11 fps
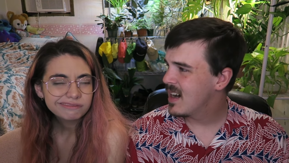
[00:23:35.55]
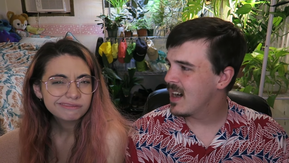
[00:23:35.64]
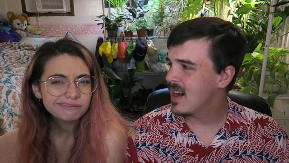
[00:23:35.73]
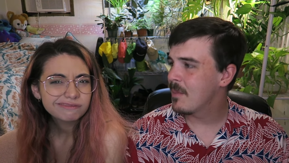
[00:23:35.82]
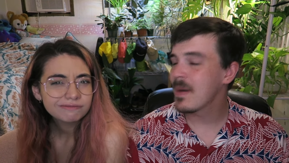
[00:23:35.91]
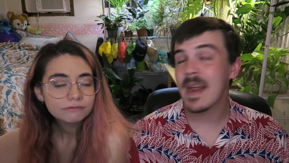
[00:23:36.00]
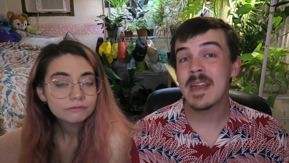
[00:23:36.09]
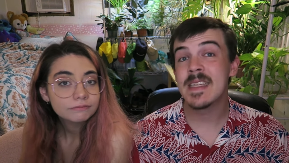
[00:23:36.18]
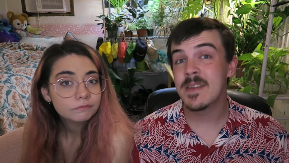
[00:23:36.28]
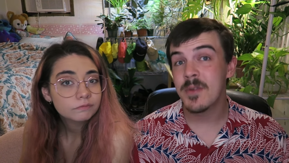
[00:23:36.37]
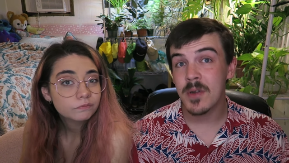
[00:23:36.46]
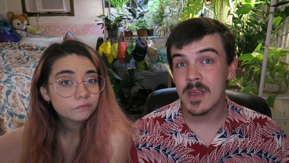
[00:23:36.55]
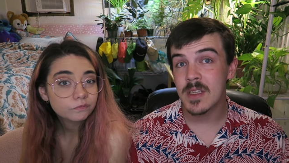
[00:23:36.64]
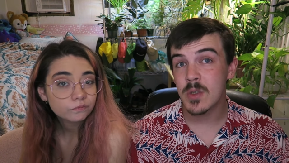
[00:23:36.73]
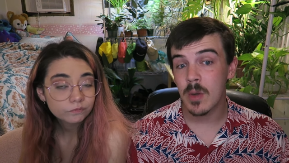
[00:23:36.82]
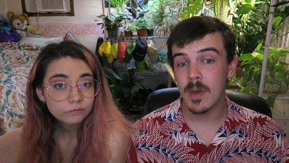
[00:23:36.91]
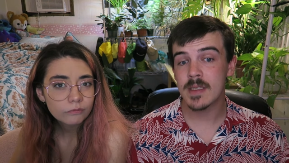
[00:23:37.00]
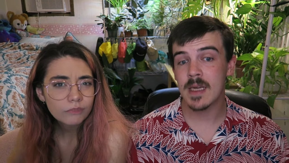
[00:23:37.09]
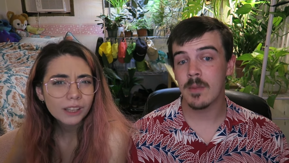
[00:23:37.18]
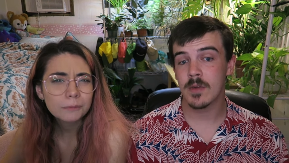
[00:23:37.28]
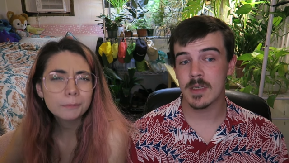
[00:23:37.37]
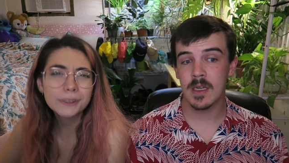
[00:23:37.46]
Speaker 1: uh, but I did really enjoy my
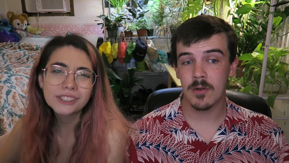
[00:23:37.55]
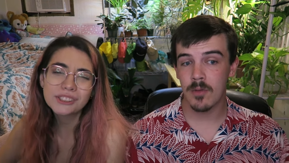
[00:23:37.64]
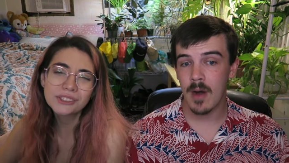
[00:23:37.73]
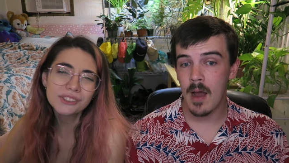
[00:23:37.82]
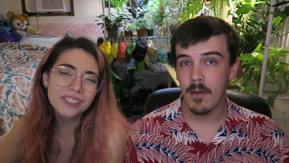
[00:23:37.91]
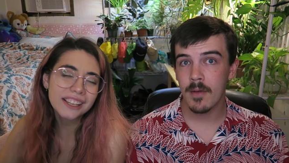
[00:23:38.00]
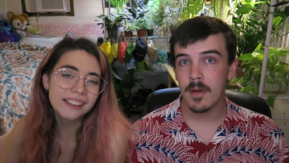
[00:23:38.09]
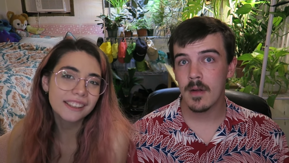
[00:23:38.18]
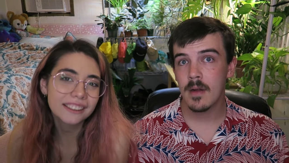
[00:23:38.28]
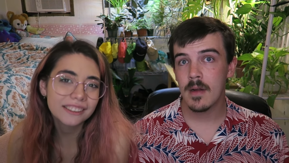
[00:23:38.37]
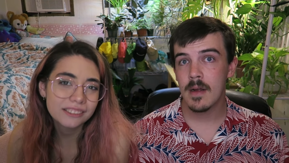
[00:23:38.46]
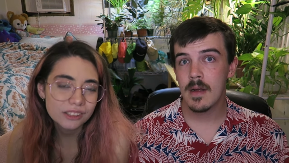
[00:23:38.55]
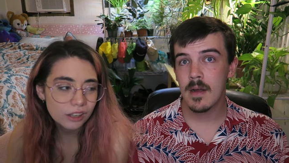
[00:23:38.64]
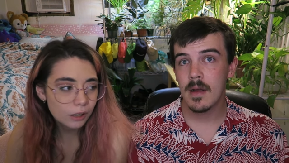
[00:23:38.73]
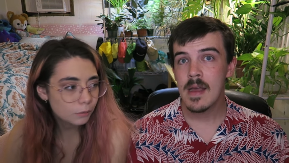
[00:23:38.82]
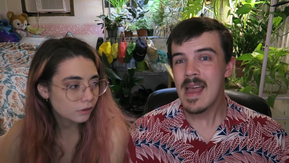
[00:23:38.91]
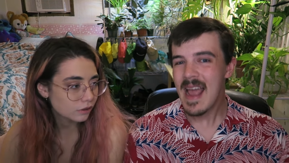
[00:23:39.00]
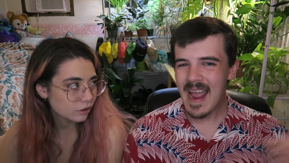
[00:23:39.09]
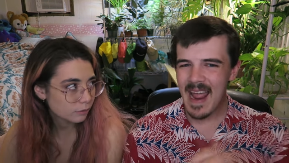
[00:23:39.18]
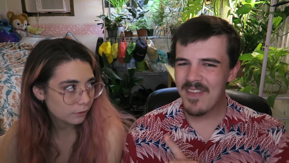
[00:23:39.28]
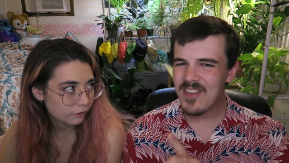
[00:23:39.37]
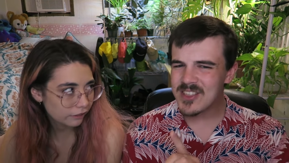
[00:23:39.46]
time looking but around. But you're
Speaker 2: not like a Star Wars super And